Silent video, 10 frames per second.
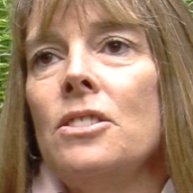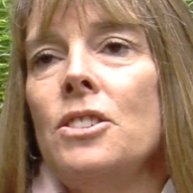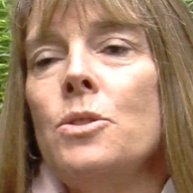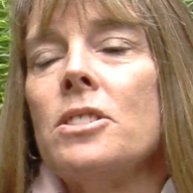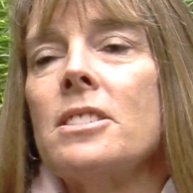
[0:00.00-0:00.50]

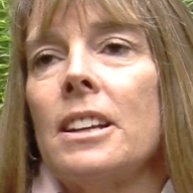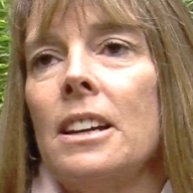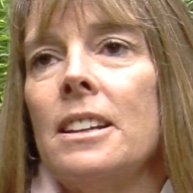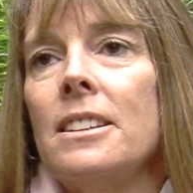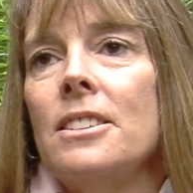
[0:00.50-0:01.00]
uses a
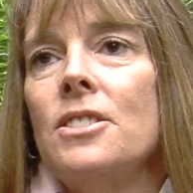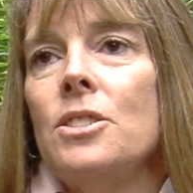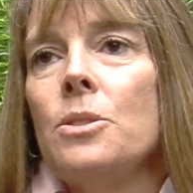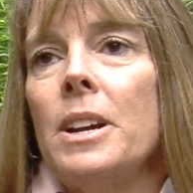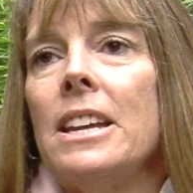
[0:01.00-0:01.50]
gun
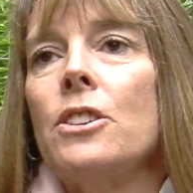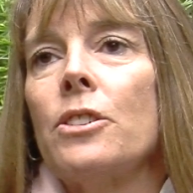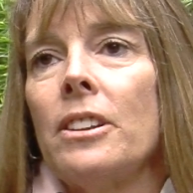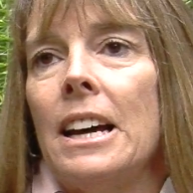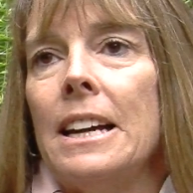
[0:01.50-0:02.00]
to end
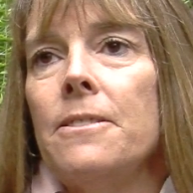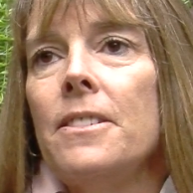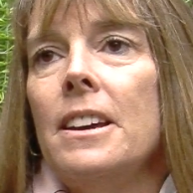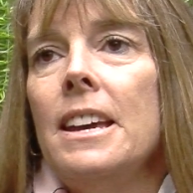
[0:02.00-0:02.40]
her life.